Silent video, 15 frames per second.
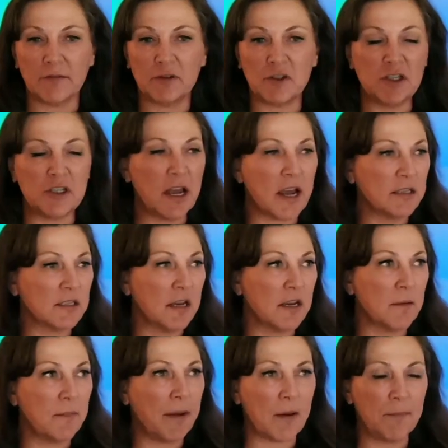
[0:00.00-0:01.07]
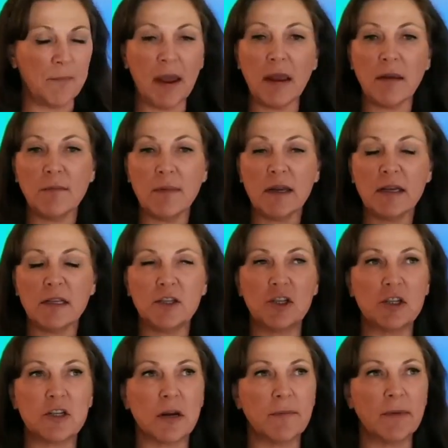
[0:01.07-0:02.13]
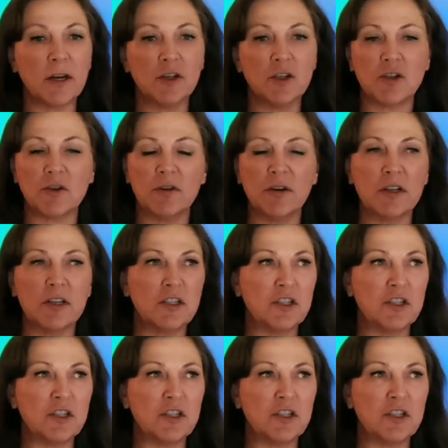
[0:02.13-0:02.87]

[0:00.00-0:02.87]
She's asking about payments. She's talking about insurance.